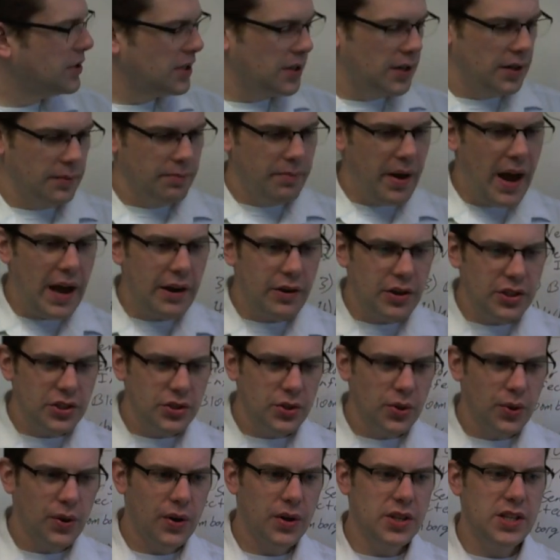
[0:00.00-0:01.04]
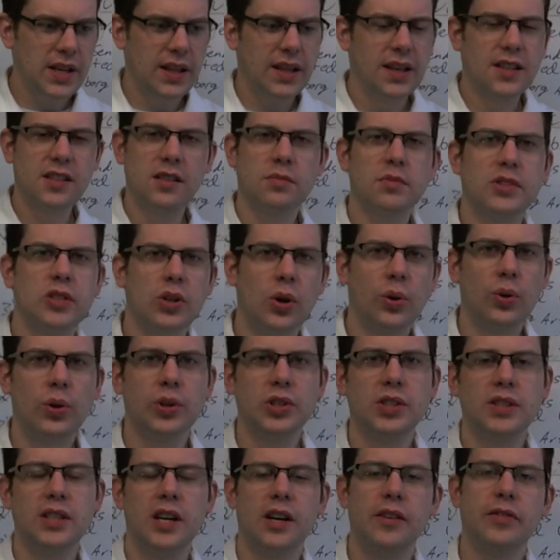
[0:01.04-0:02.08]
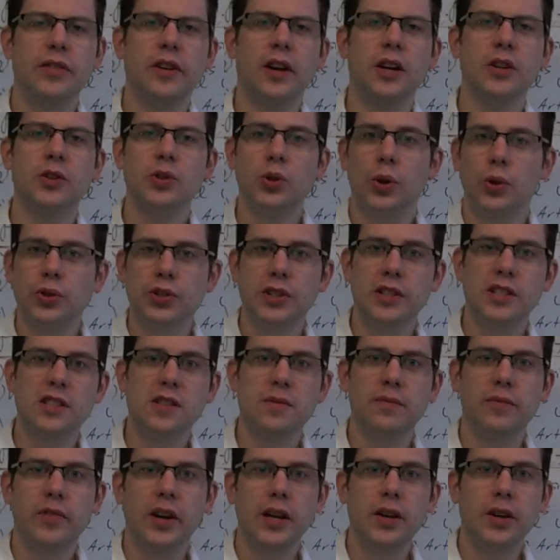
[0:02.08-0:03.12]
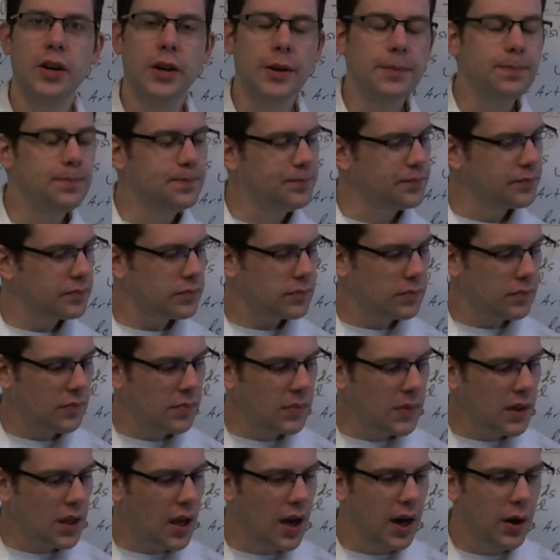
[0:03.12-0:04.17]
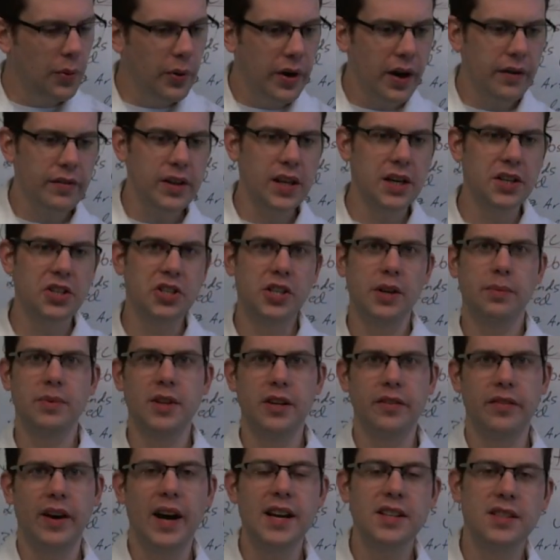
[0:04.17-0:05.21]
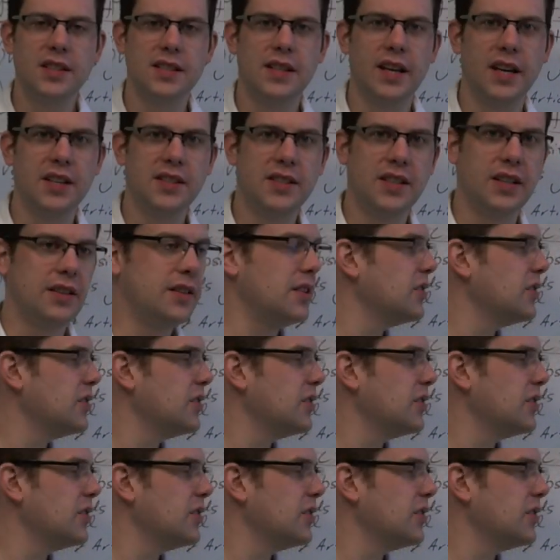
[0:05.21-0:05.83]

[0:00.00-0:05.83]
a battery storage, I think some solar stuff, a control system vendor. Whenever they shipped the devices, they sent the